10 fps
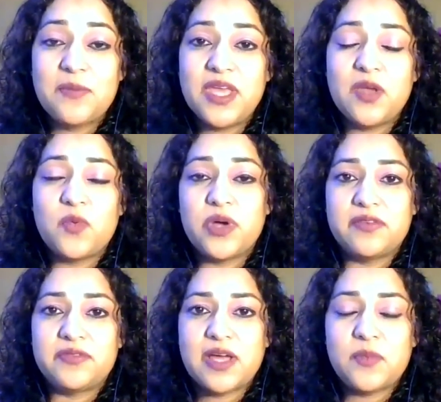being one
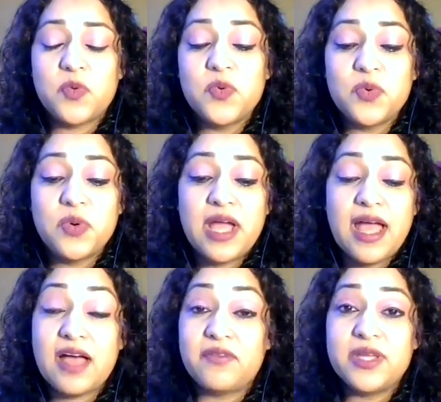of them, who
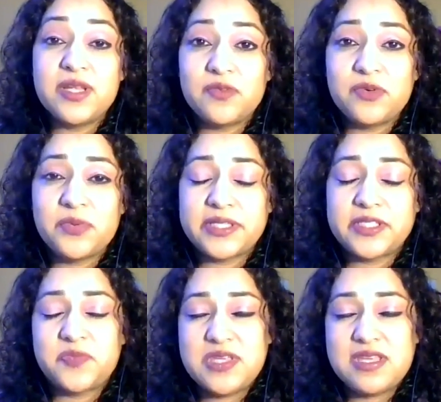have
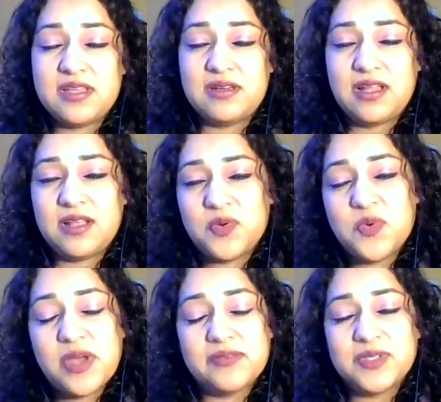influenced me and
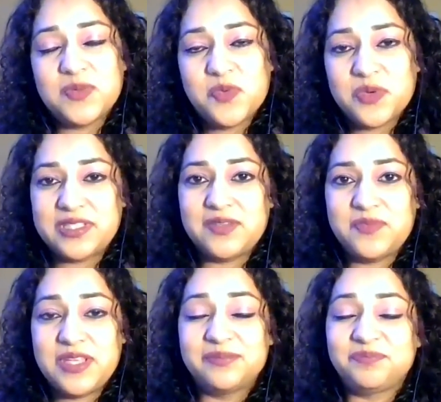who have supported
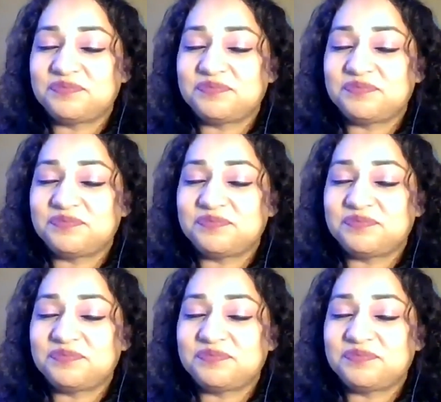me.